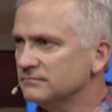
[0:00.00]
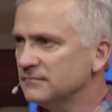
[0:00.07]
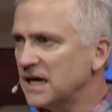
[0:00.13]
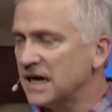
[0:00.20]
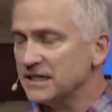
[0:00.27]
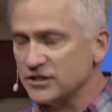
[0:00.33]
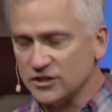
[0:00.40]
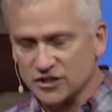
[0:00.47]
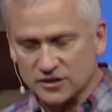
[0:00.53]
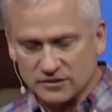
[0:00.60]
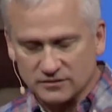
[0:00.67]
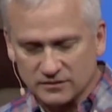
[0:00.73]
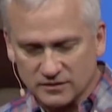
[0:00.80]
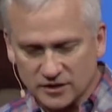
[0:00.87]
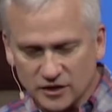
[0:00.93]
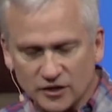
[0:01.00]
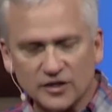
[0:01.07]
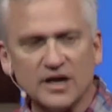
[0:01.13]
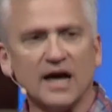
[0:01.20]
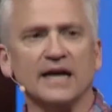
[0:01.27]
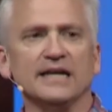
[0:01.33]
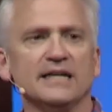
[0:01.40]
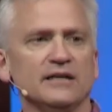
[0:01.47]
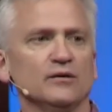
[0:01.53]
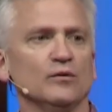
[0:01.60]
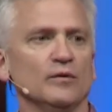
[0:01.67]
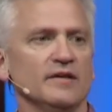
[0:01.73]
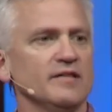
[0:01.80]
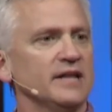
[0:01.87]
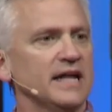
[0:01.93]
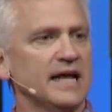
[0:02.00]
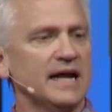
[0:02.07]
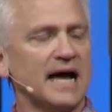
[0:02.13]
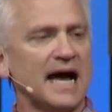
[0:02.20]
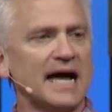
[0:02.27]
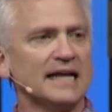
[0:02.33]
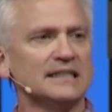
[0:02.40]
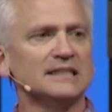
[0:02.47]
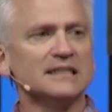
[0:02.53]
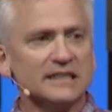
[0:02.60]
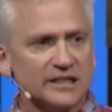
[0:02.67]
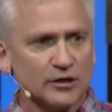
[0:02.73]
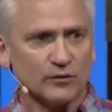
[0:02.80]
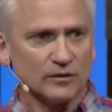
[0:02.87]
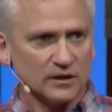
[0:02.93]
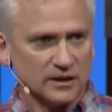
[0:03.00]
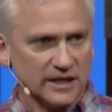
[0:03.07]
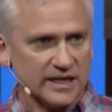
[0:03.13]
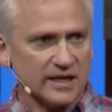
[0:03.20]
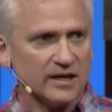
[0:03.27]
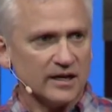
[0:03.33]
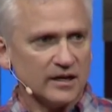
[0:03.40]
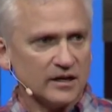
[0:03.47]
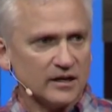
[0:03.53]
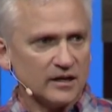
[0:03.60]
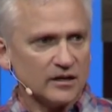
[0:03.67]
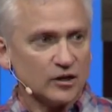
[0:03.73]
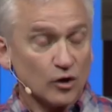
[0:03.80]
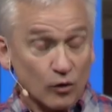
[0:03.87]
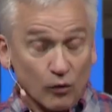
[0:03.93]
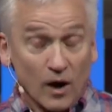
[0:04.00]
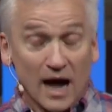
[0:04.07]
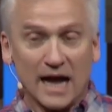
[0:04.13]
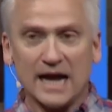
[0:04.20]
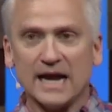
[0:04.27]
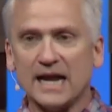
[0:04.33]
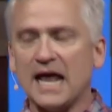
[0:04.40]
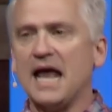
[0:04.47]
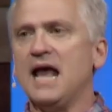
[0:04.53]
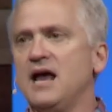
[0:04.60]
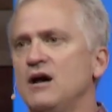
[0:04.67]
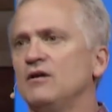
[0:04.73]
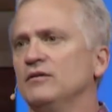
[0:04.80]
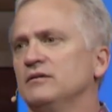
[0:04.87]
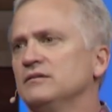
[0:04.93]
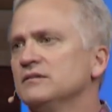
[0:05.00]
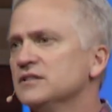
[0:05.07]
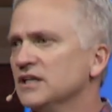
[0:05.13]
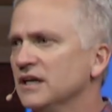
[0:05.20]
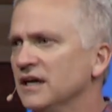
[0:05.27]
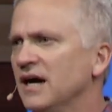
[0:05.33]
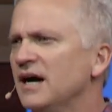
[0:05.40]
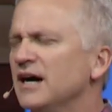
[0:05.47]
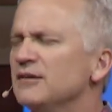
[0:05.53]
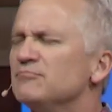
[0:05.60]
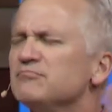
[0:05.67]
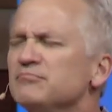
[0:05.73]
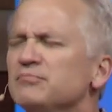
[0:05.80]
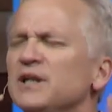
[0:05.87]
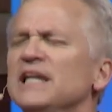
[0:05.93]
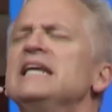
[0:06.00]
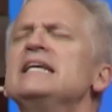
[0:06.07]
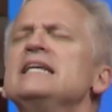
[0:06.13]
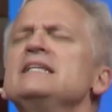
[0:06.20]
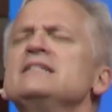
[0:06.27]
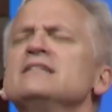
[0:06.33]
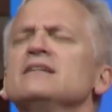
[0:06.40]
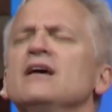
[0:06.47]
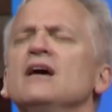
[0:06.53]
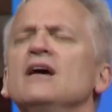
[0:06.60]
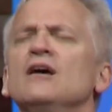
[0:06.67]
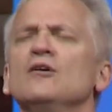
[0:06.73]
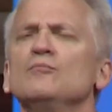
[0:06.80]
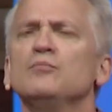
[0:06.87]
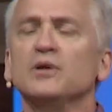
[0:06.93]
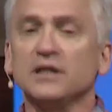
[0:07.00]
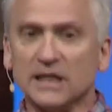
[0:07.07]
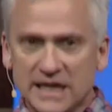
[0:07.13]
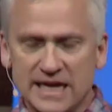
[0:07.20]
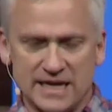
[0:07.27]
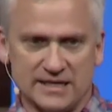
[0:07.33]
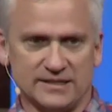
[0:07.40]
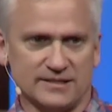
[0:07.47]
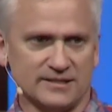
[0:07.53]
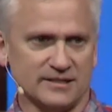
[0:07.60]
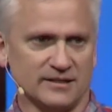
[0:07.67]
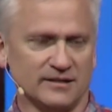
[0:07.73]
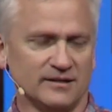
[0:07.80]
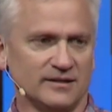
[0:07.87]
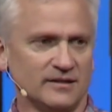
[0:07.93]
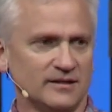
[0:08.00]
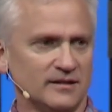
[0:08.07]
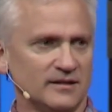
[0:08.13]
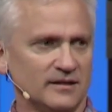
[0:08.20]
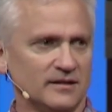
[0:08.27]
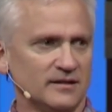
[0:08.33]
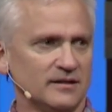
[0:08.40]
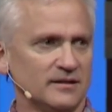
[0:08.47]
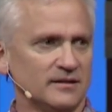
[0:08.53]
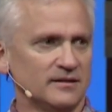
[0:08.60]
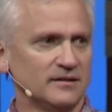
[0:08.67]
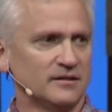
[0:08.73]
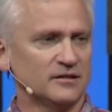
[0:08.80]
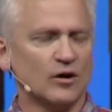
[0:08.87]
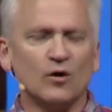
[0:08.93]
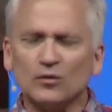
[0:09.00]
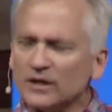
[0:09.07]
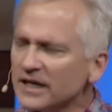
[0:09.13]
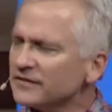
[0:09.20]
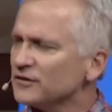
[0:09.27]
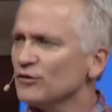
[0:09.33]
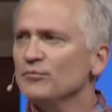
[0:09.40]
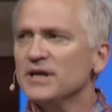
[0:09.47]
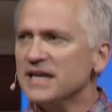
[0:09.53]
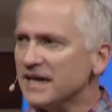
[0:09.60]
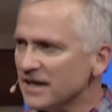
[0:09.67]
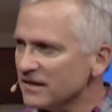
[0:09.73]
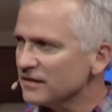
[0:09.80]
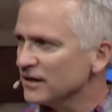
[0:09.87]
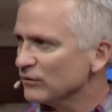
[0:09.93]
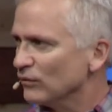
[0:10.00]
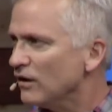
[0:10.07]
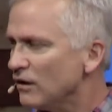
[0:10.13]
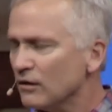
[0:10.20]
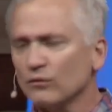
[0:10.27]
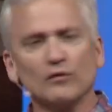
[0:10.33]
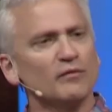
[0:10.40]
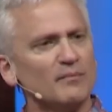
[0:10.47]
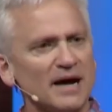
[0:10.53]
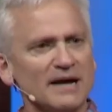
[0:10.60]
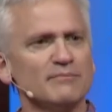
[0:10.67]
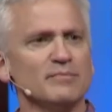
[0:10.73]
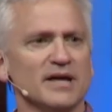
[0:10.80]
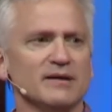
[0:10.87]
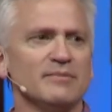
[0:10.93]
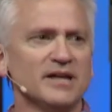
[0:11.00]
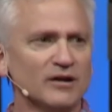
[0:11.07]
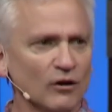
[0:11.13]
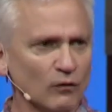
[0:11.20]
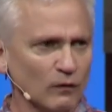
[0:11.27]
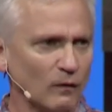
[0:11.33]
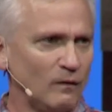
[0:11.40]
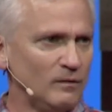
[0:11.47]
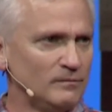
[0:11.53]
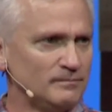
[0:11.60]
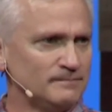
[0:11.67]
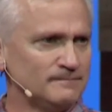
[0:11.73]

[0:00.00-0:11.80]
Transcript: I just could not deal with it. And I literally cried out to God, please, please, don't let there be anything wrong with my baby girl.